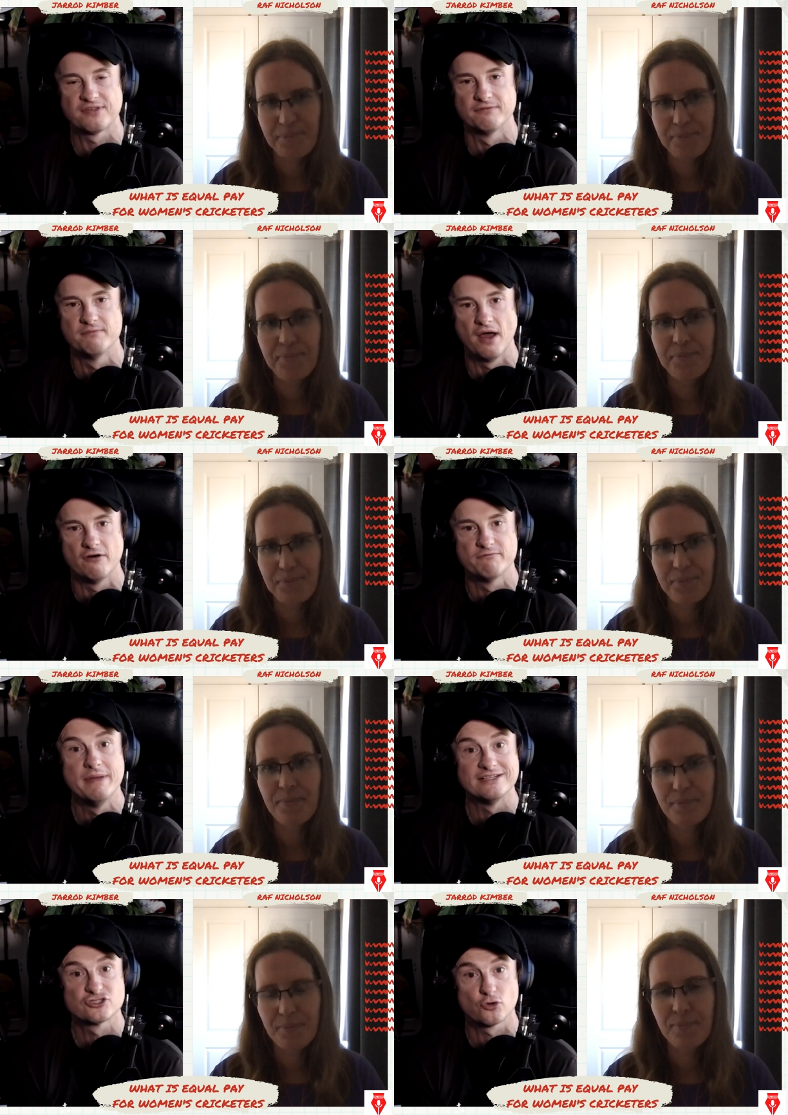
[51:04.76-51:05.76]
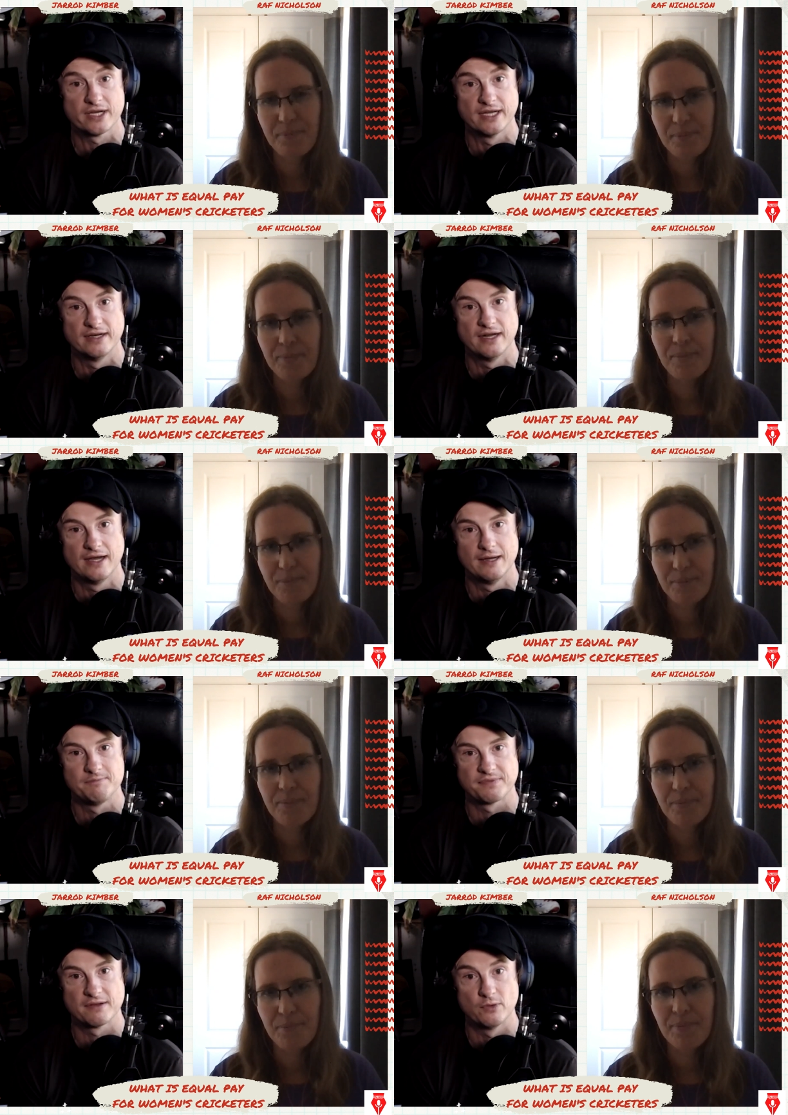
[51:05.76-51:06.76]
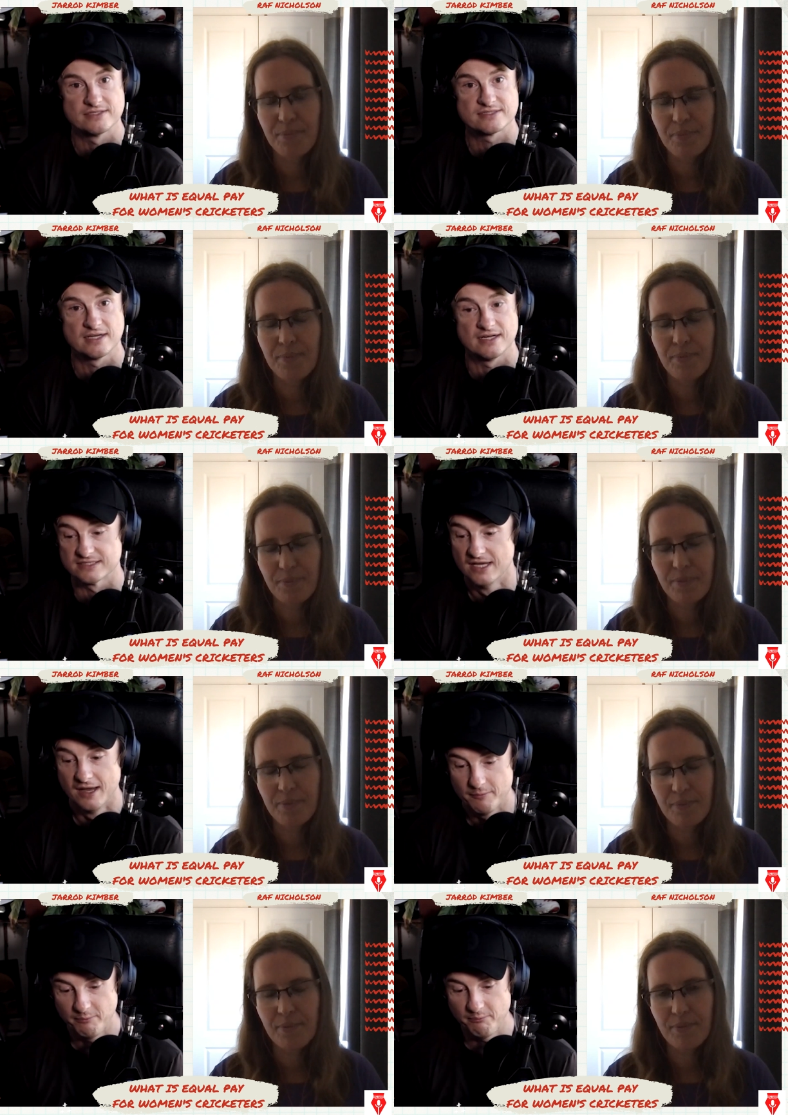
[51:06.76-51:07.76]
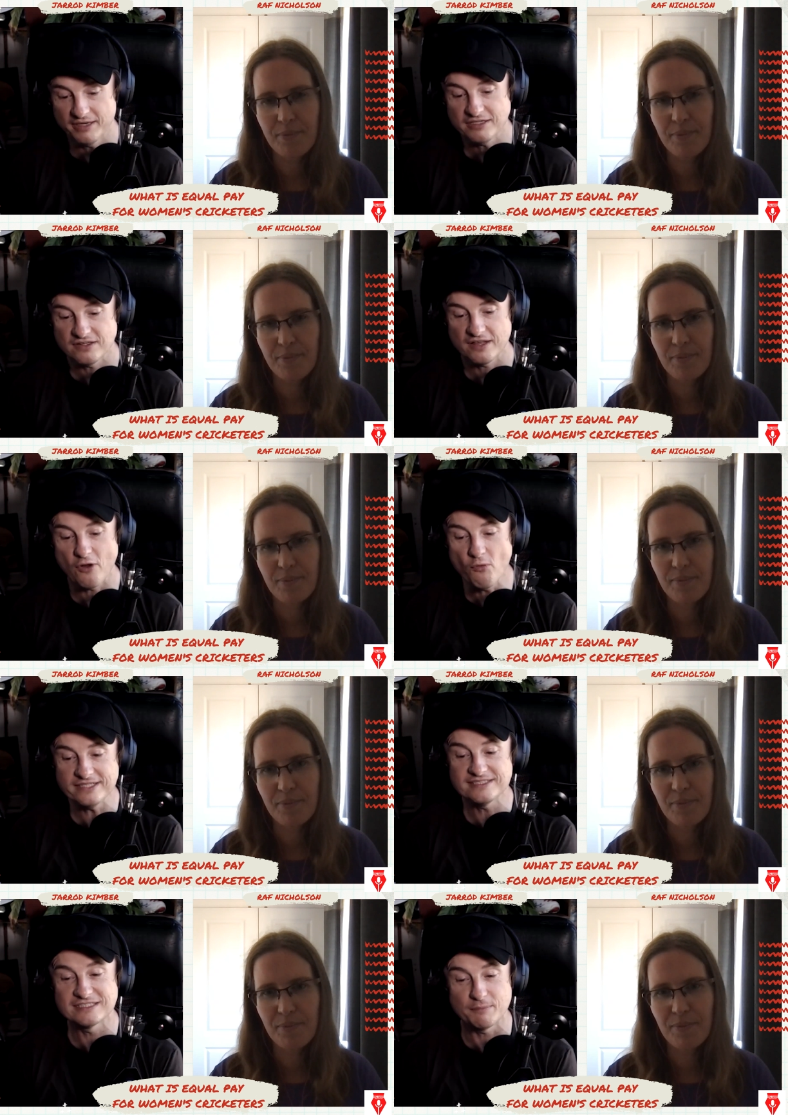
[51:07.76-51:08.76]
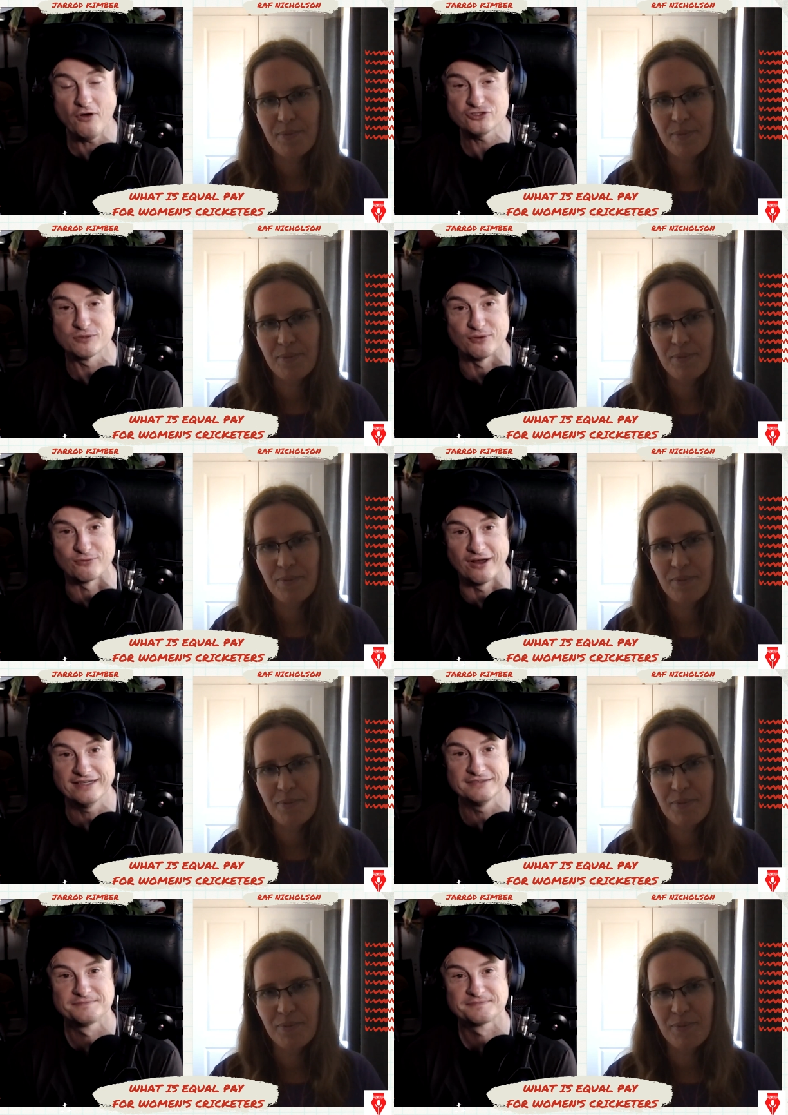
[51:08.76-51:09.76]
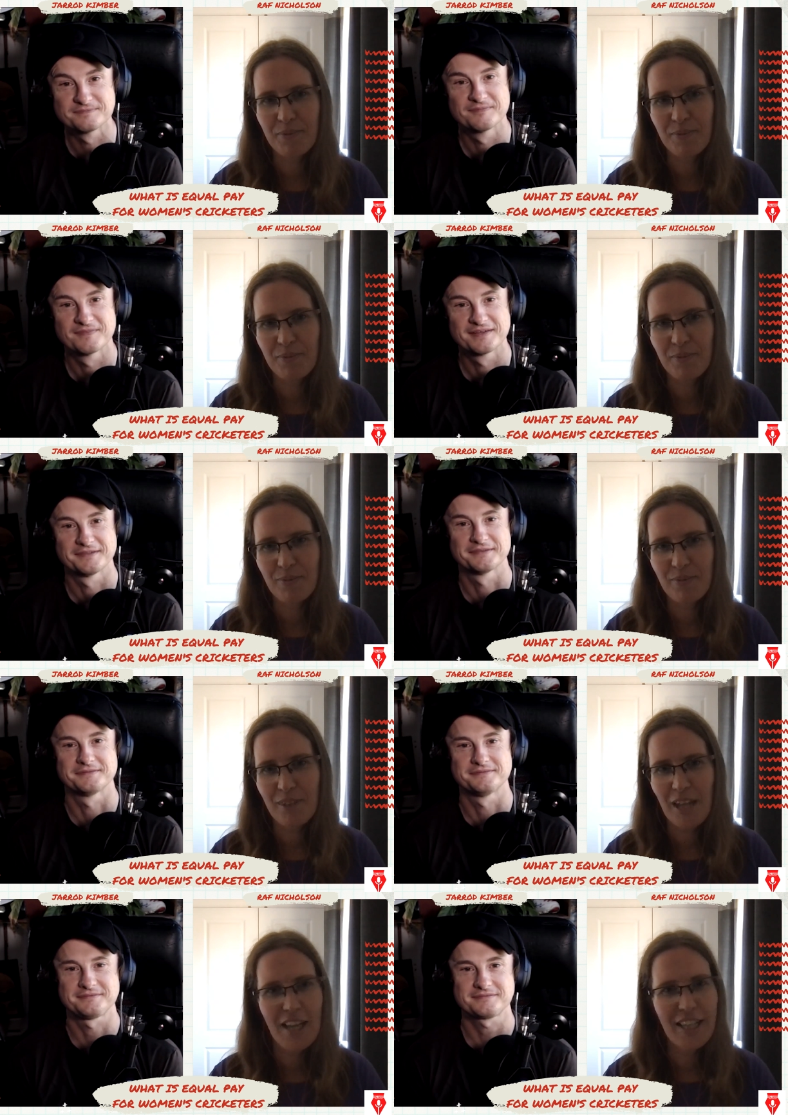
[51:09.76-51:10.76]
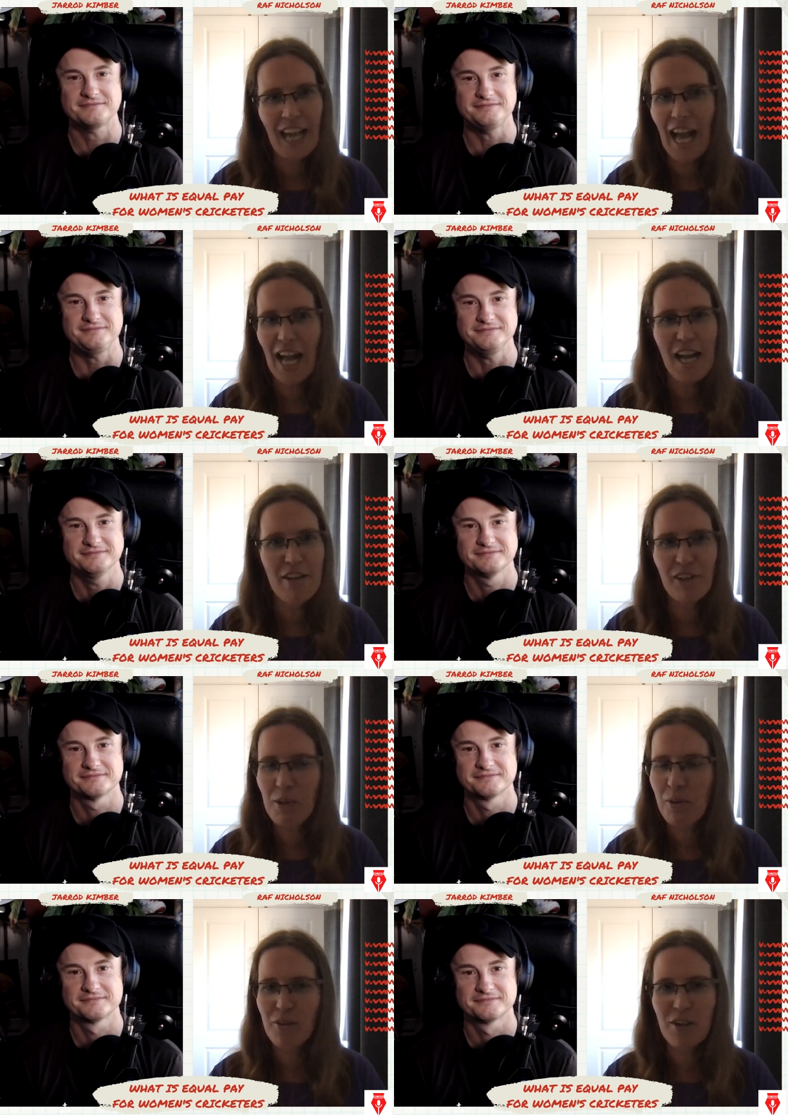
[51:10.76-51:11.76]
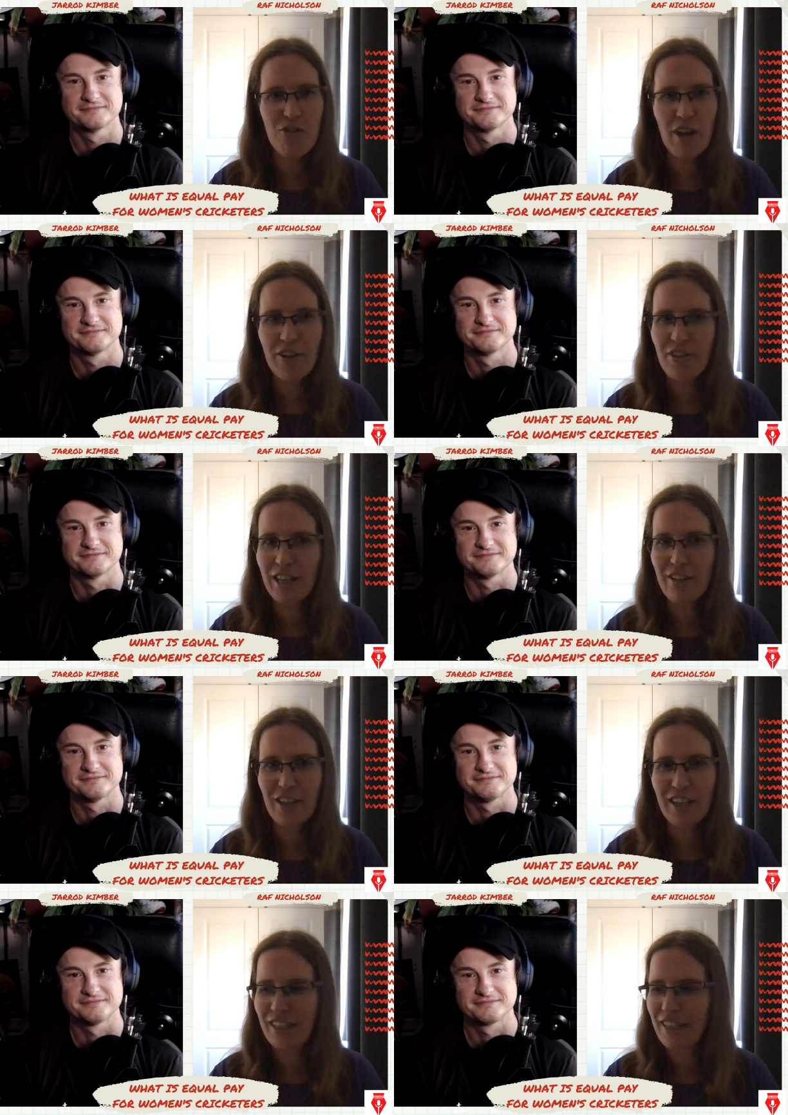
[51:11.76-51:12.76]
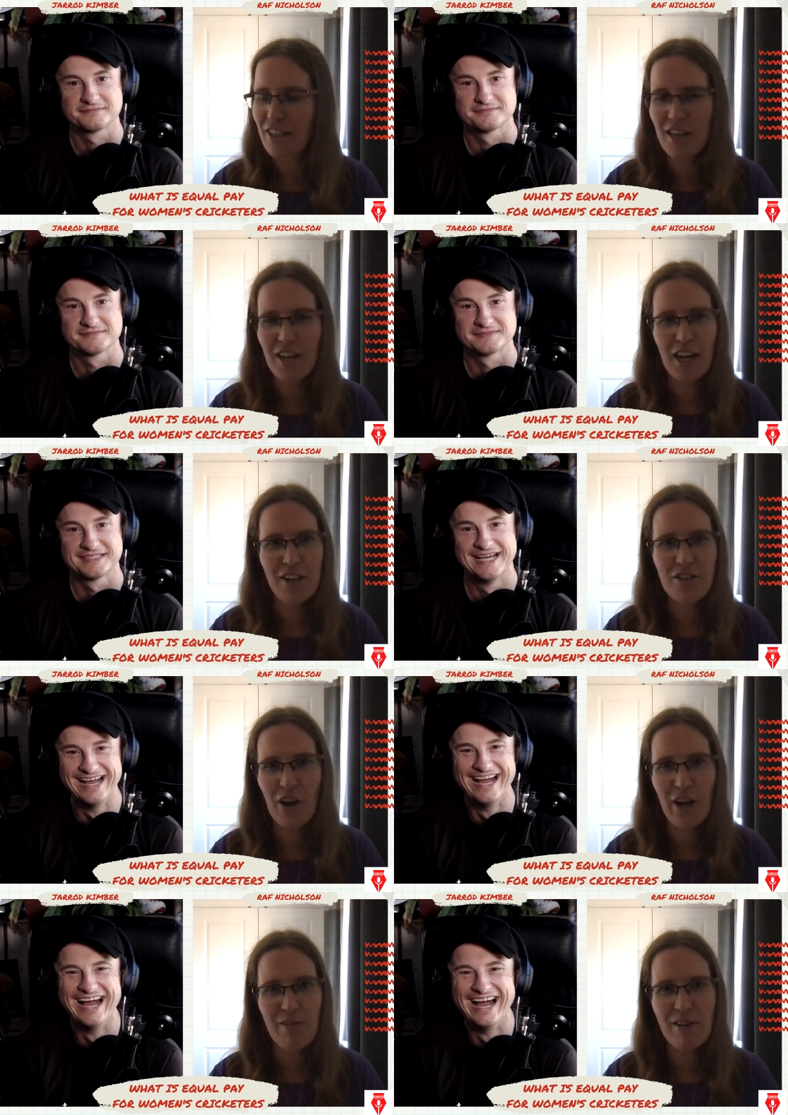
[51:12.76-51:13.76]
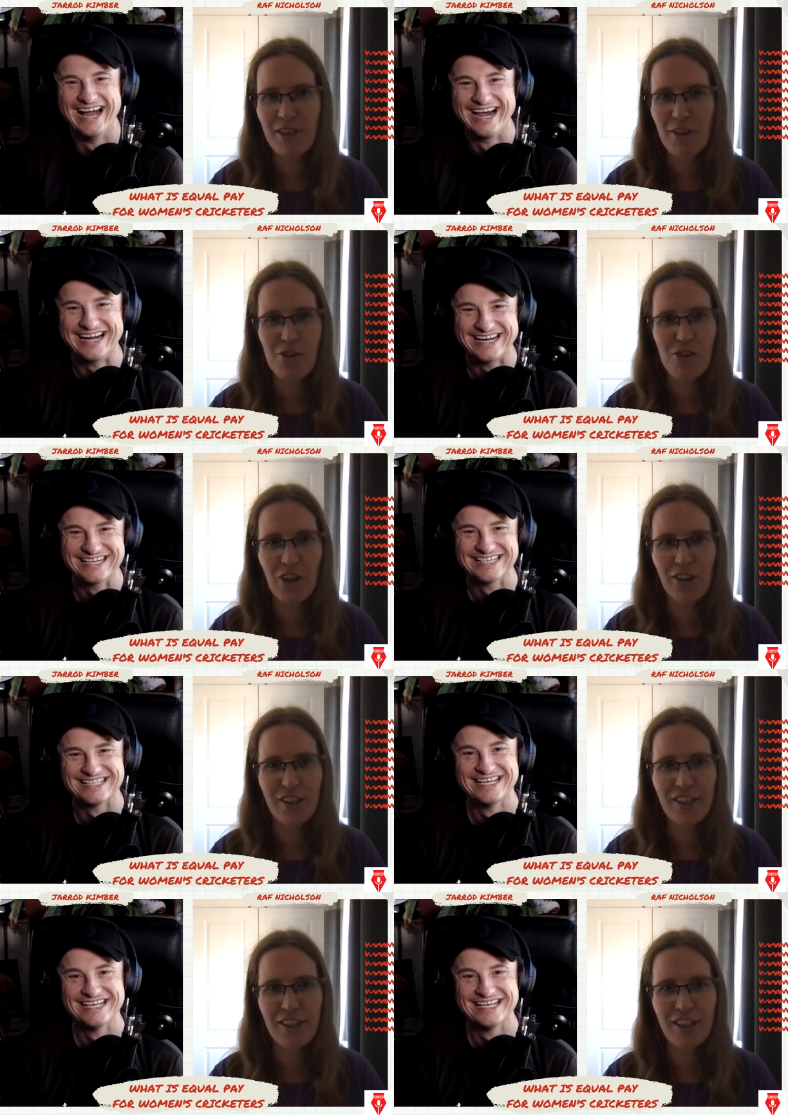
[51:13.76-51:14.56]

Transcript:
Speaker 1: of, of men's cricket um, when it starts. But it, all these things are possible, right?
Speaker 2: Yeah. If anyone's interested in uh, starting a revolution,